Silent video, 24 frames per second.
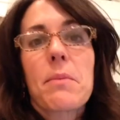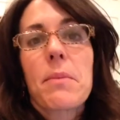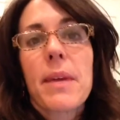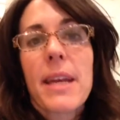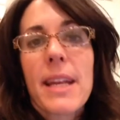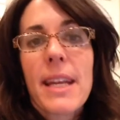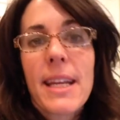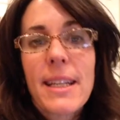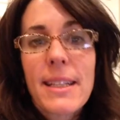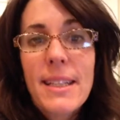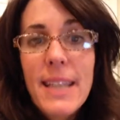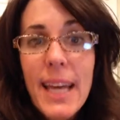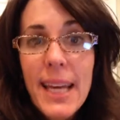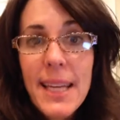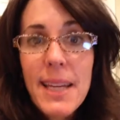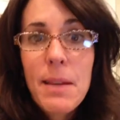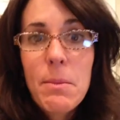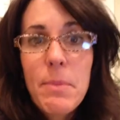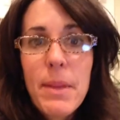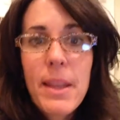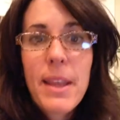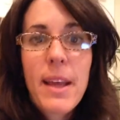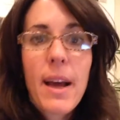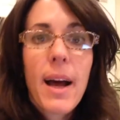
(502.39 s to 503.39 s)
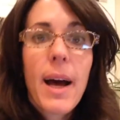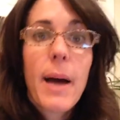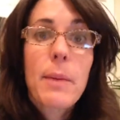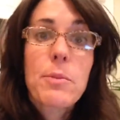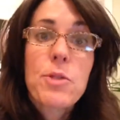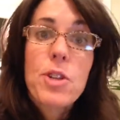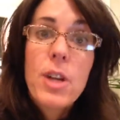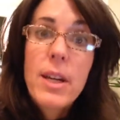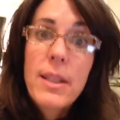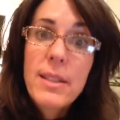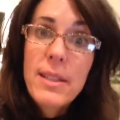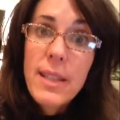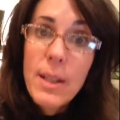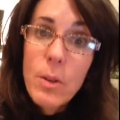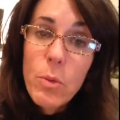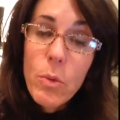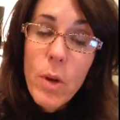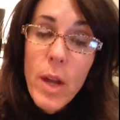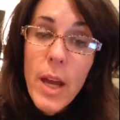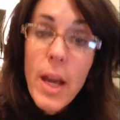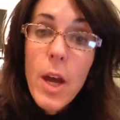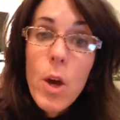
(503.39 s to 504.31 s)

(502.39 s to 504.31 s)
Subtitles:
meaning taking media objects and